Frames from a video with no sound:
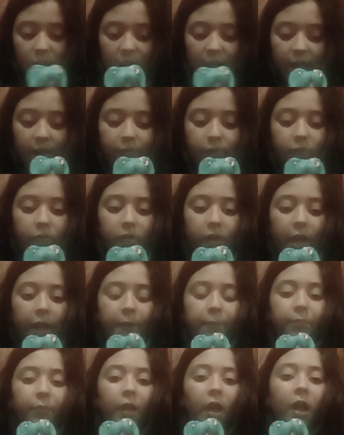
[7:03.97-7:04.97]
Ow. Okay,
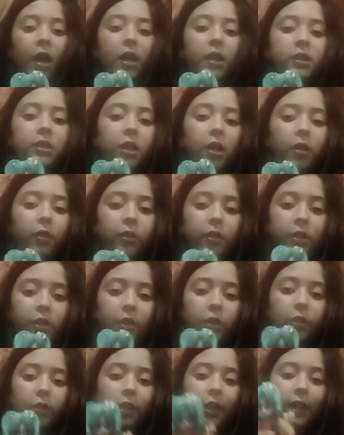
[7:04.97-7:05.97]
so
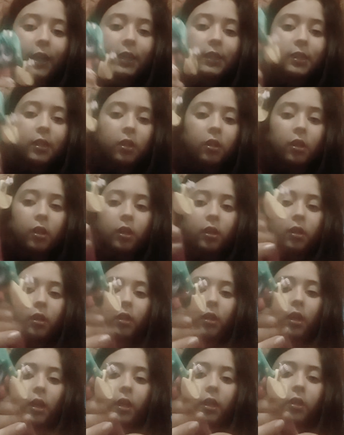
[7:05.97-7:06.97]
these guys look
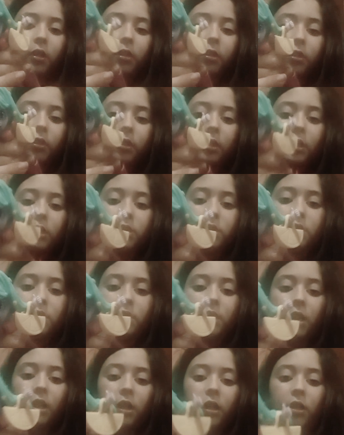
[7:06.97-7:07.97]
like. Let's
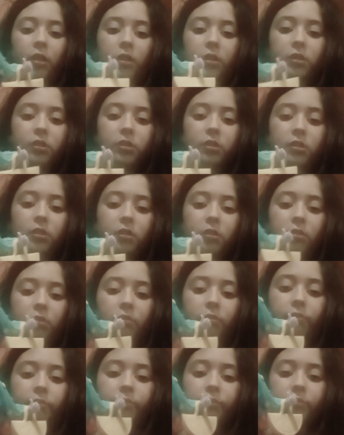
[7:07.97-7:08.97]
take this
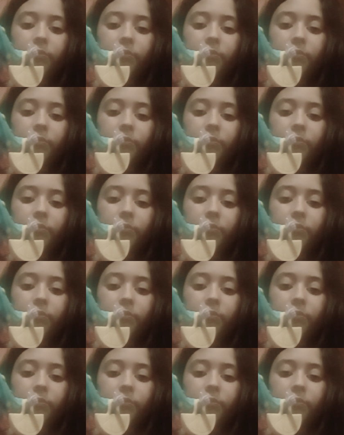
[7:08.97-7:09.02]
off.